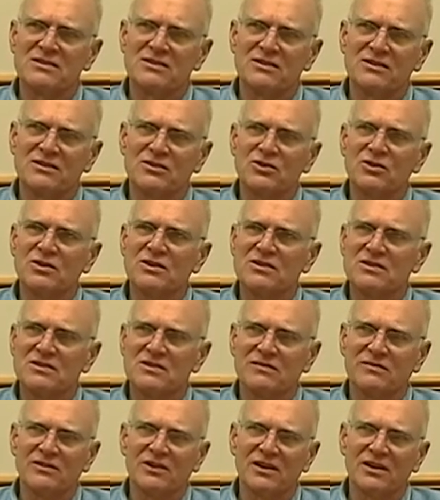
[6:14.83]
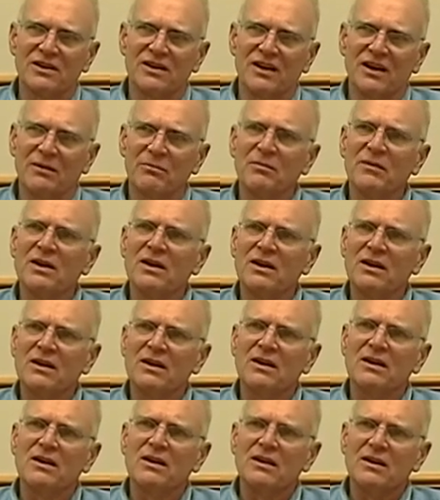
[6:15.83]
to units in Vietnam.
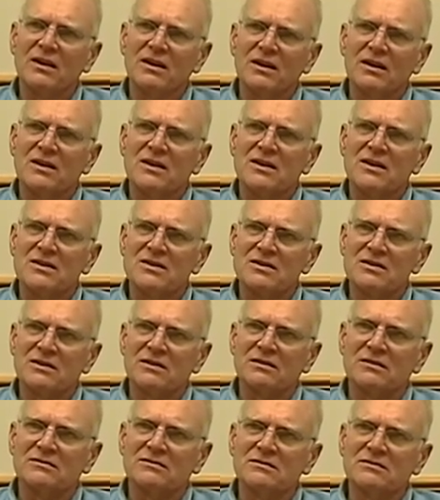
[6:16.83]
Okay. So.